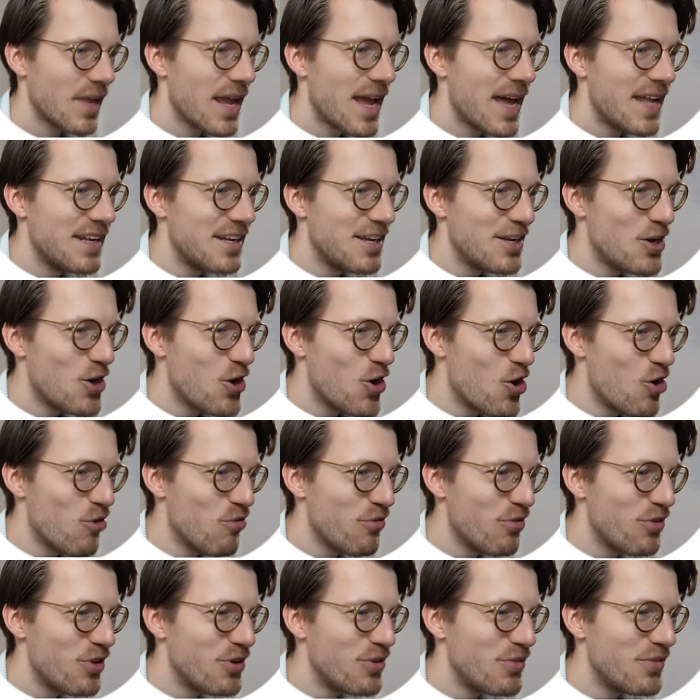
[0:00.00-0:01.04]
And an
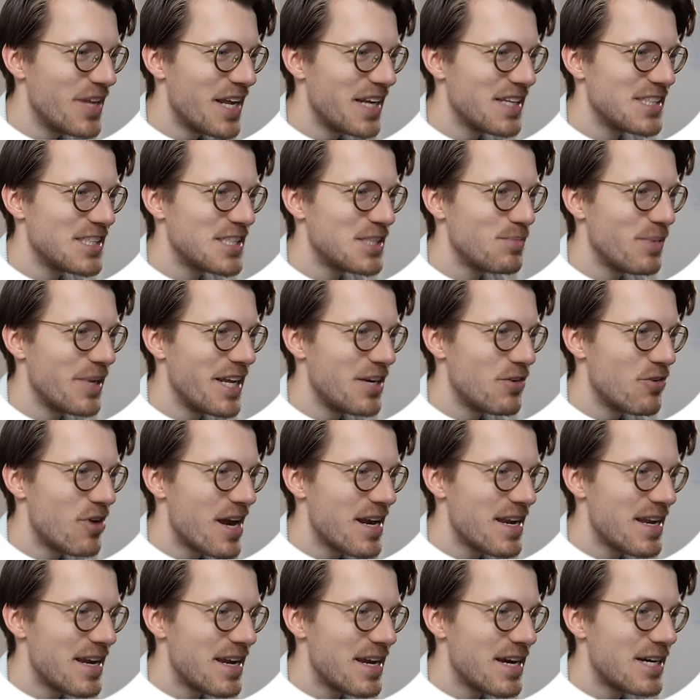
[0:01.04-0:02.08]
overview of that is displayed
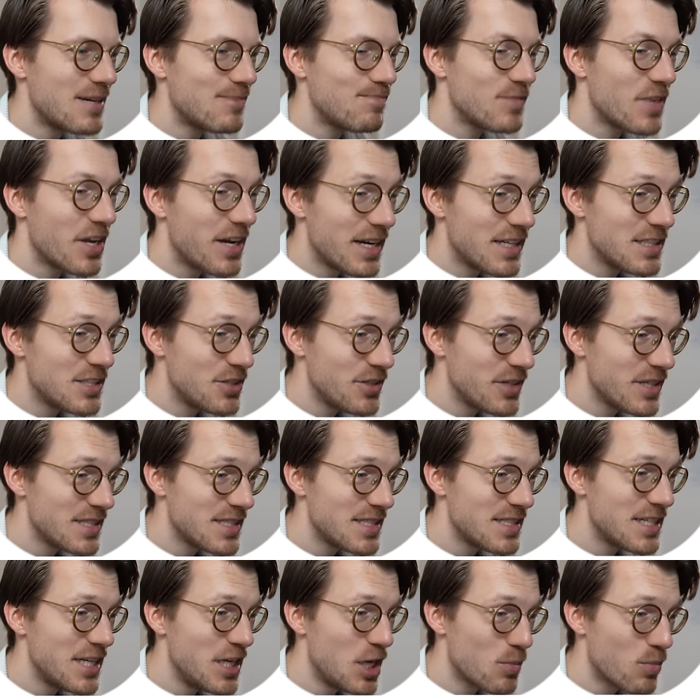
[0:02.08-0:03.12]
right here. Now, as you
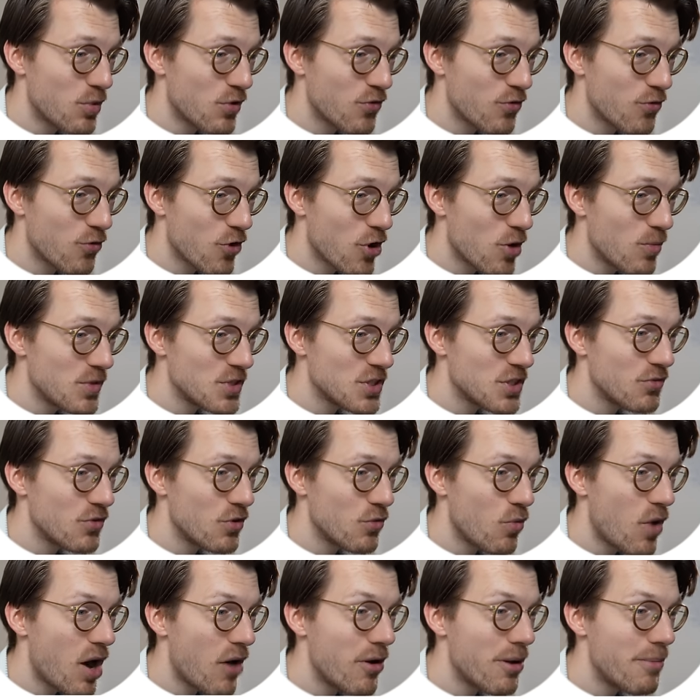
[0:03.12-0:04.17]
can see, the performance of
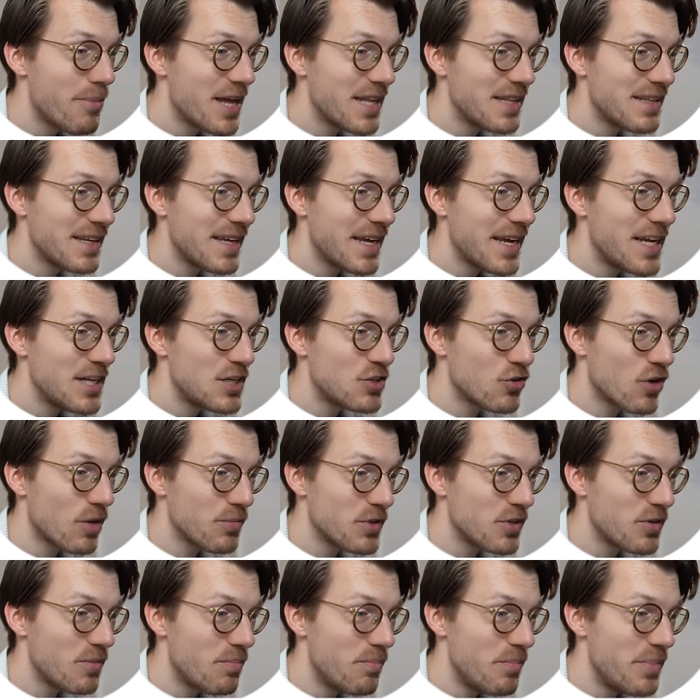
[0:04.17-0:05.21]
the Huawei Band 8
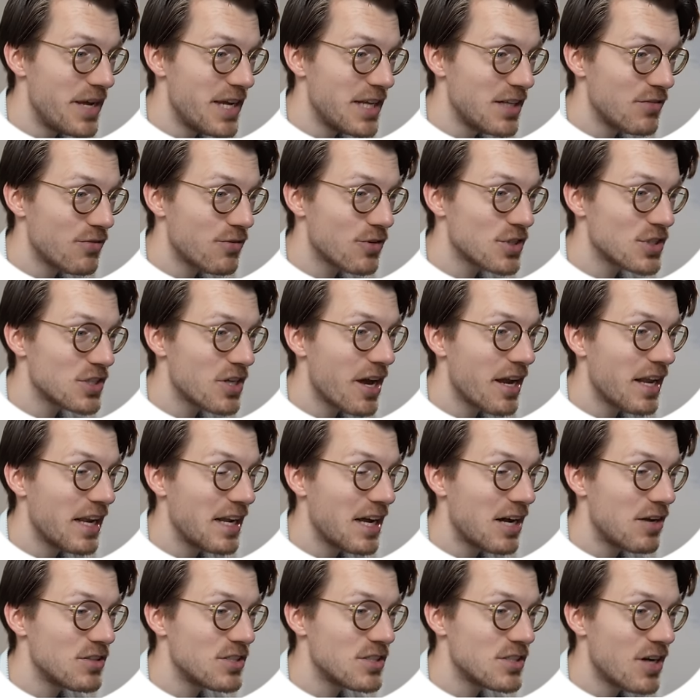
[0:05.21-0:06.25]
dropped a bit for
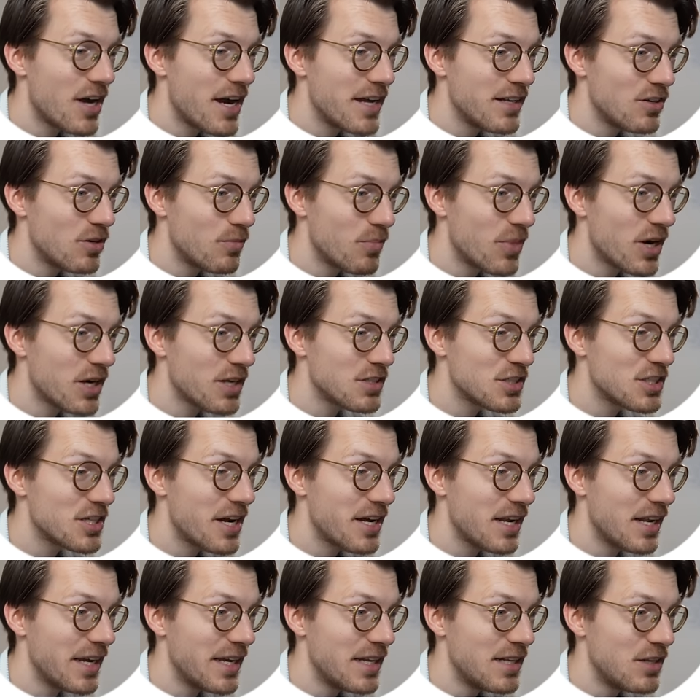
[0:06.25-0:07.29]
cycling outside compared to
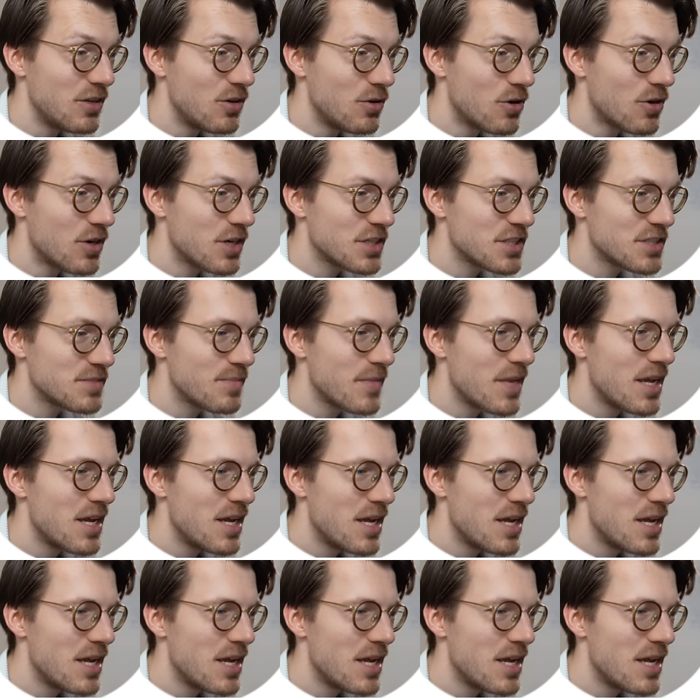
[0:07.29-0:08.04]
cycling indoors.